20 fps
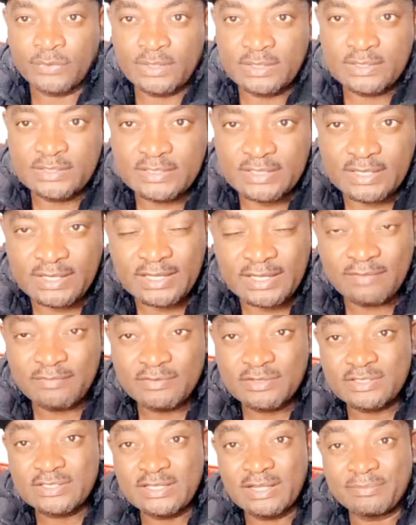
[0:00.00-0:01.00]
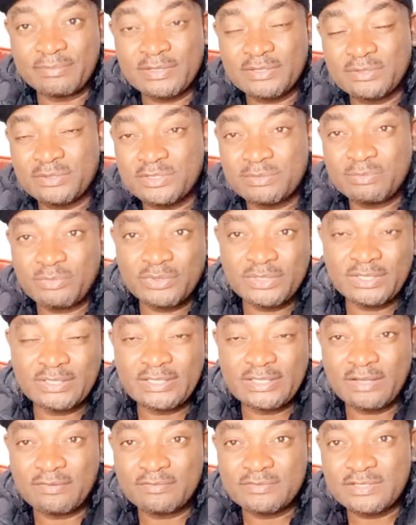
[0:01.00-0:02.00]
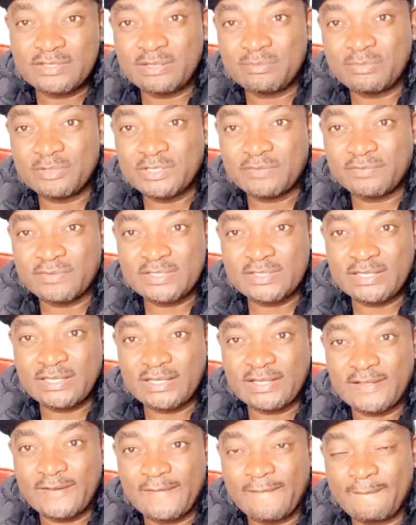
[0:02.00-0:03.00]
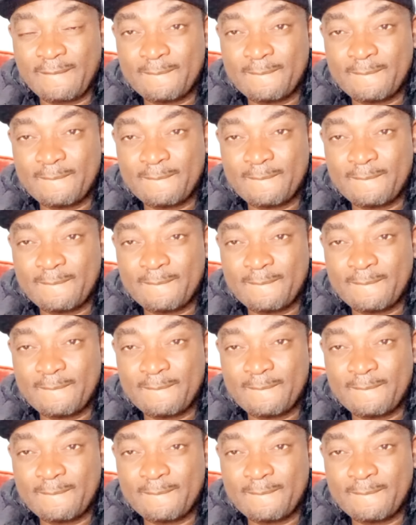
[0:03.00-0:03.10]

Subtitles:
Senegal versus Gambia is going to be a day of celebration for Senegal.